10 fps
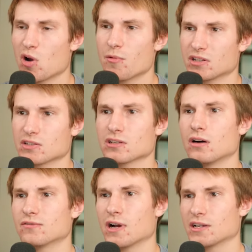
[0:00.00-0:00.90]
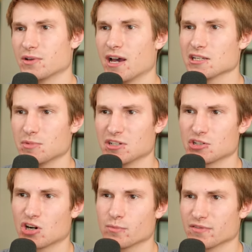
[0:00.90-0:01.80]
can solve for x. So it has to be in
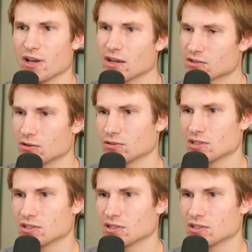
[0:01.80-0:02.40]
terms of x. So this is